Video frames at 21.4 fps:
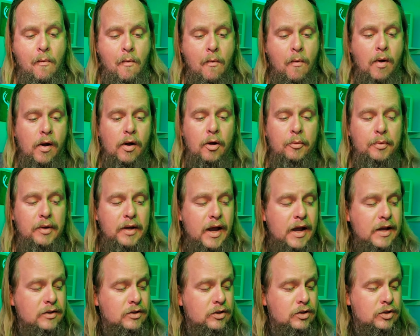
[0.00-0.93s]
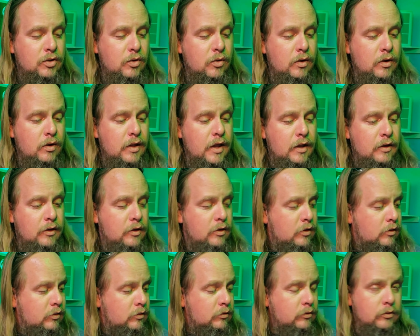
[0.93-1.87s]
Well, I hope you guys enjoyed that
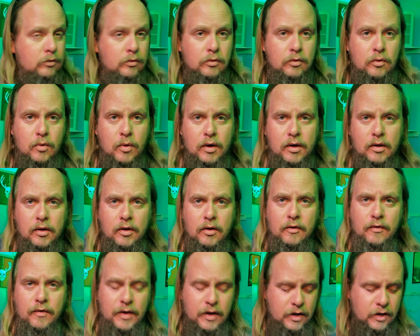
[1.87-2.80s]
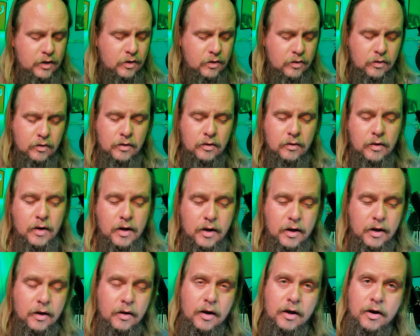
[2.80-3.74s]
quick little video.
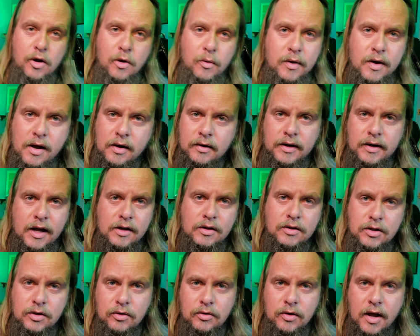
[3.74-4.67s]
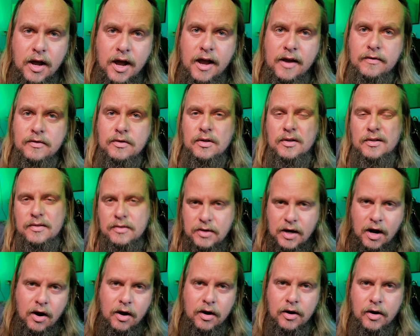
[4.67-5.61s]
I know we knocked out 2 knives.
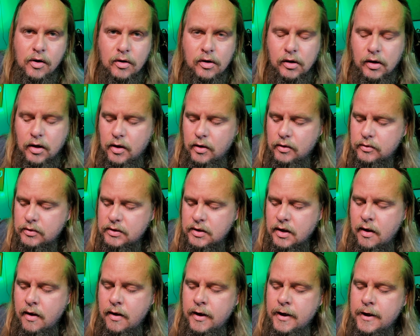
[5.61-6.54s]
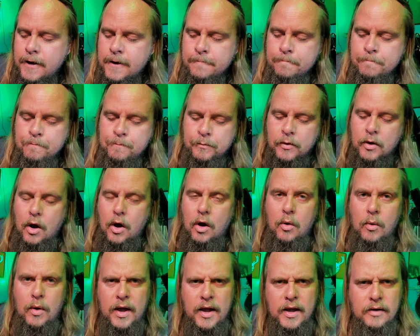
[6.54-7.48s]
Sorry, no clones. Oh,
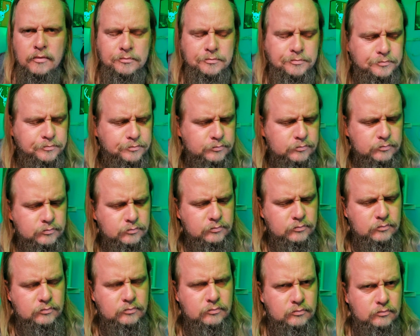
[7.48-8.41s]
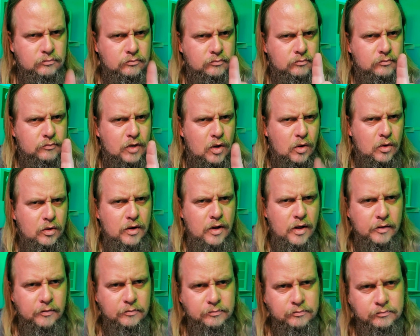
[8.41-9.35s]
wait. Hold
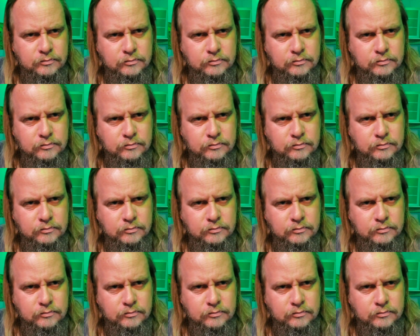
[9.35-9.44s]
on.